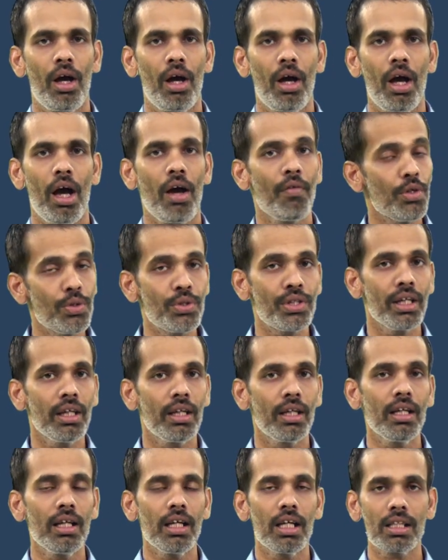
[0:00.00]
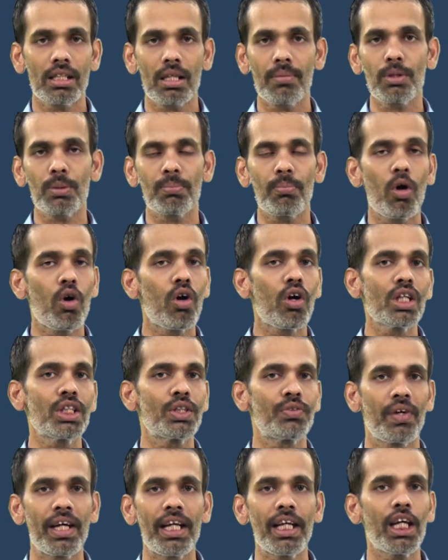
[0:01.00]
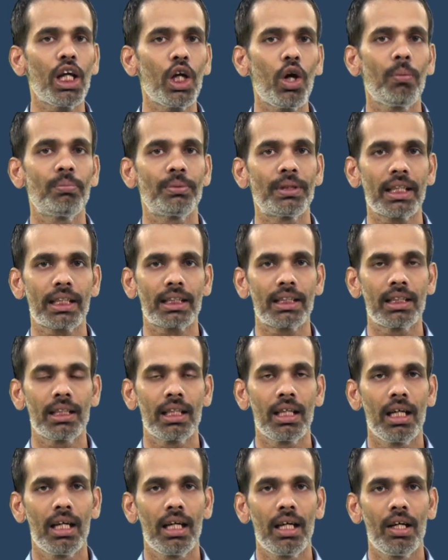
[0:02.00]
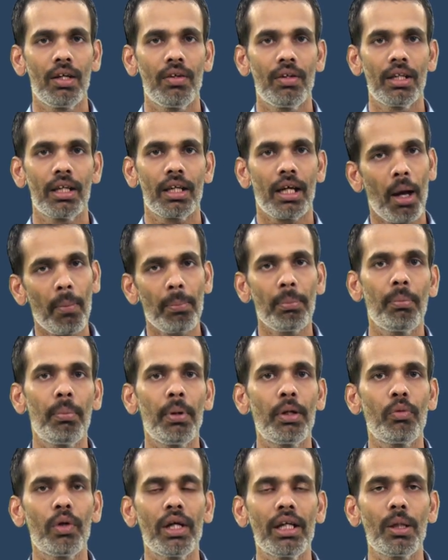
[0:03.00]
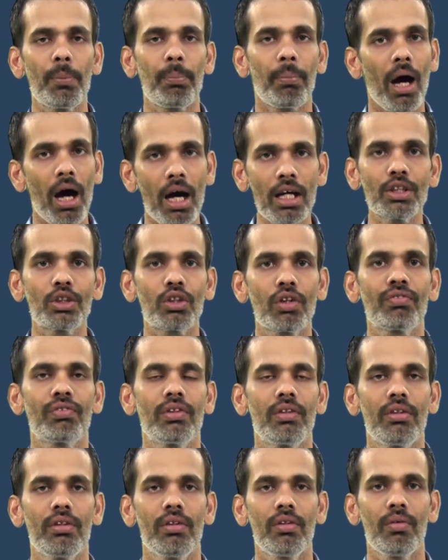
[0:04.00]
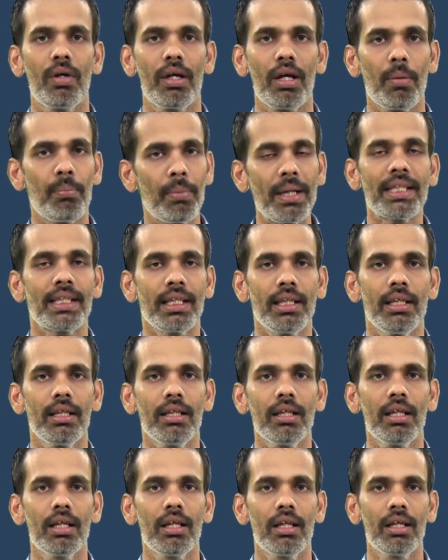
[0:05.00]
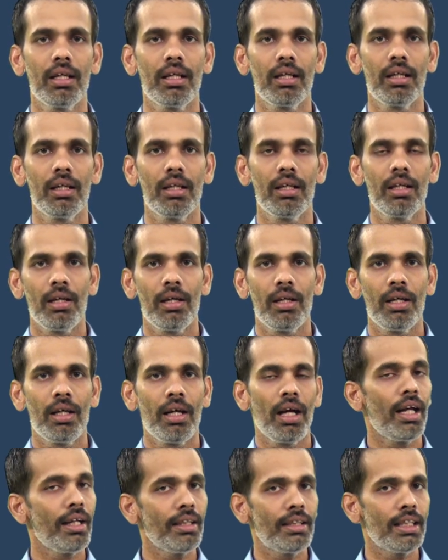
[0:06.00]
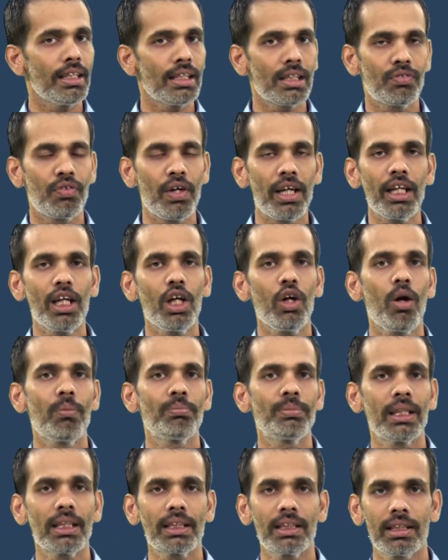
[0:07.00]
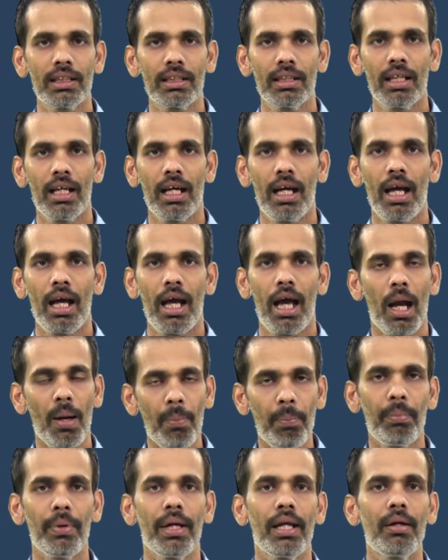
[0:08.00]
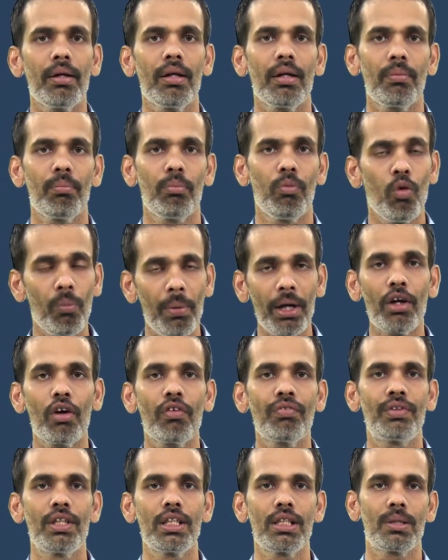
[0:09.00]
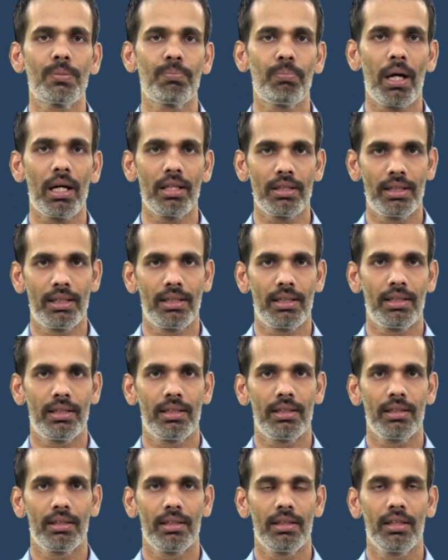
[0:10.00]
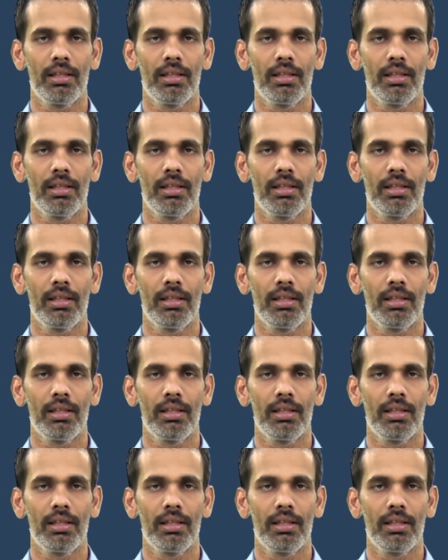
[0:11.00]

Have you seen some small spherical objects kept between the parts of a machine and these spherical objects help in movement of these parts.